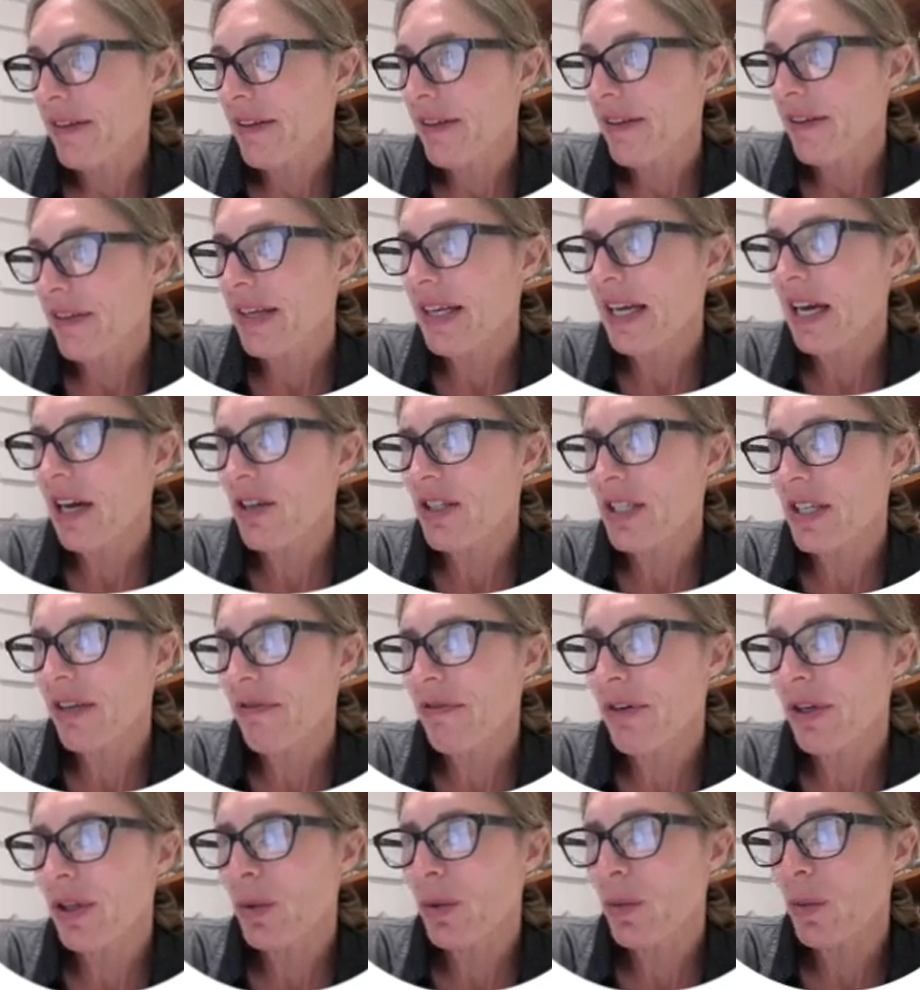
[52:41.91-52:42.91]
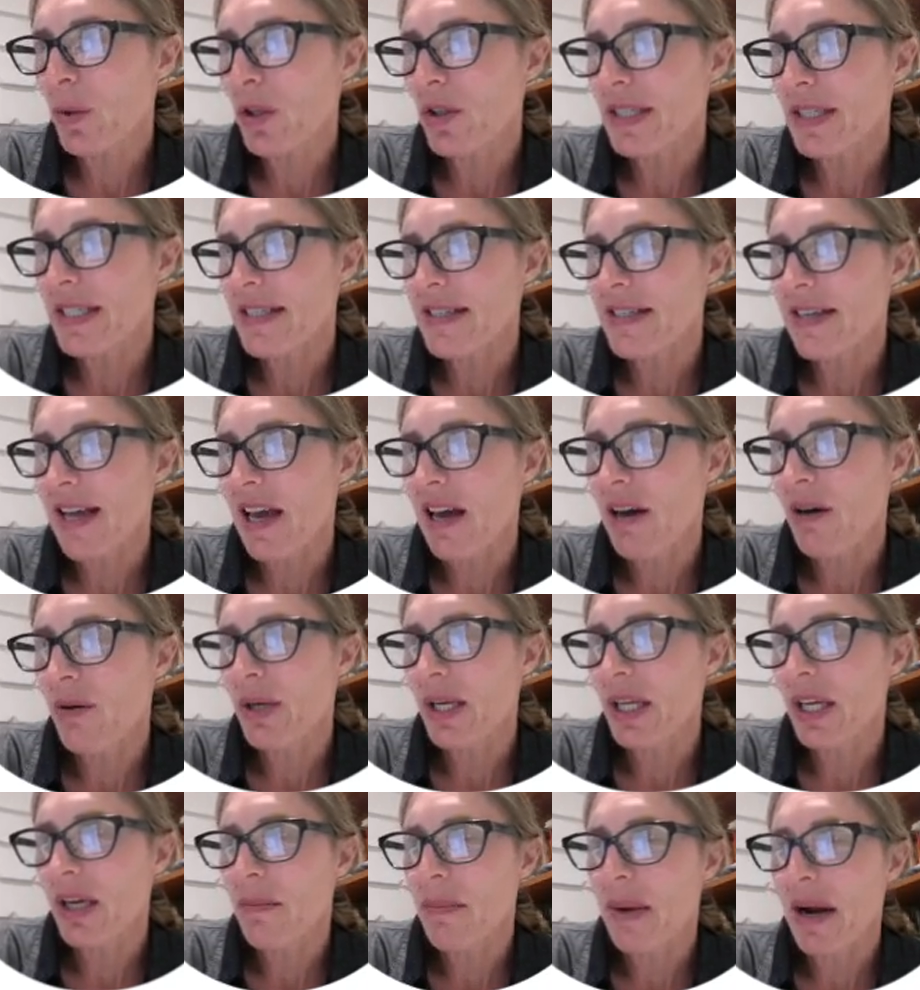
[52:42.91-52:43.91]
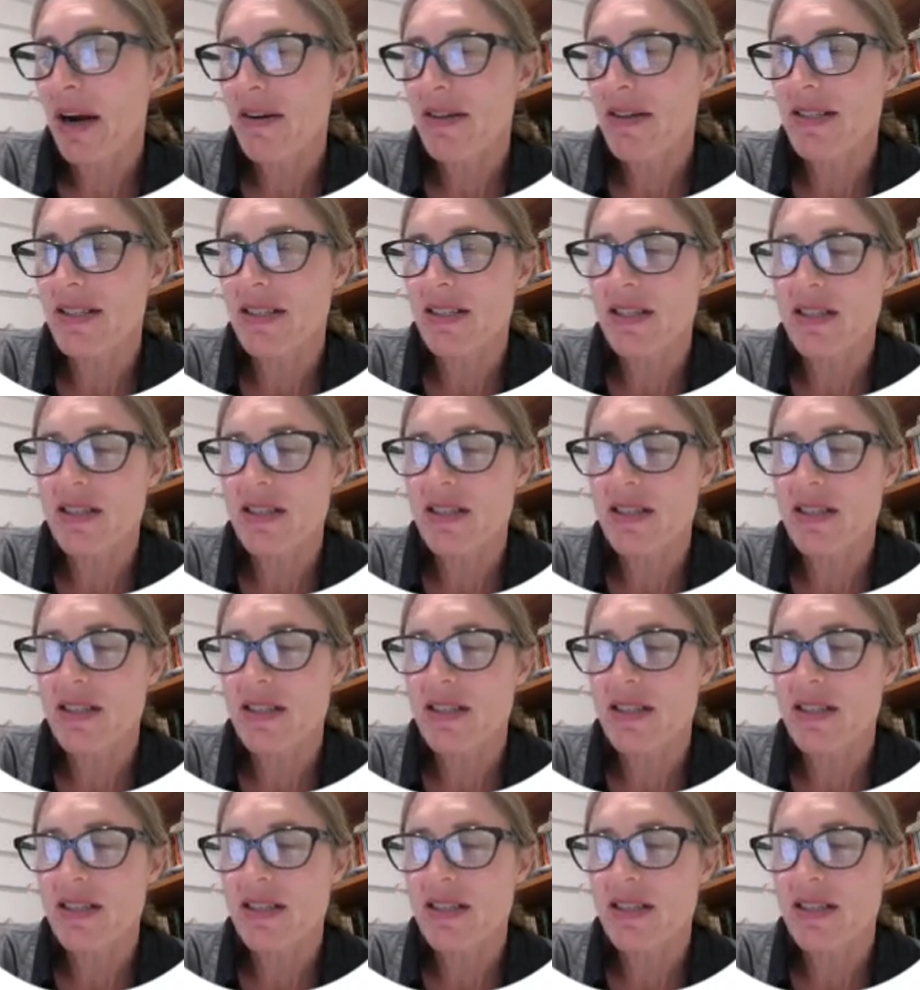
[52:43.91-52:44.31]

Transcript: Think how different the world is now in comparison